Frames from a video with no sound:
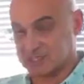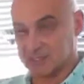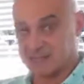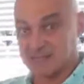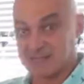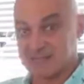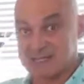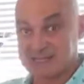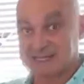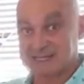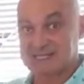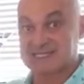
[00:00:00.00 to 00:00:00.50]

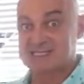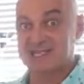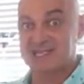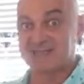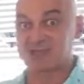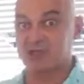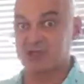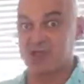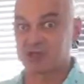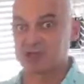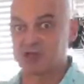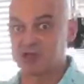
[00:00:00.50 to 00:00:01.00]
So let's
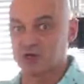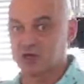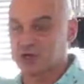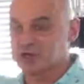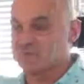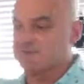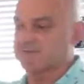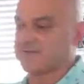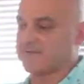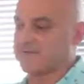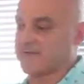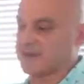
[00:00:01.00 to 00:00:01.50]
give it a
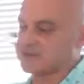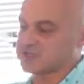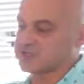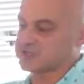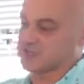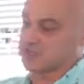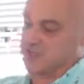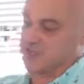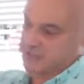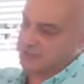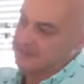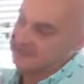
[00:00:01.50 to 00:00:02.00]
good
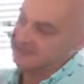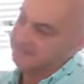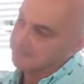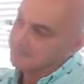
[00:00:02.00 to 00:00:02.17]
fast shake.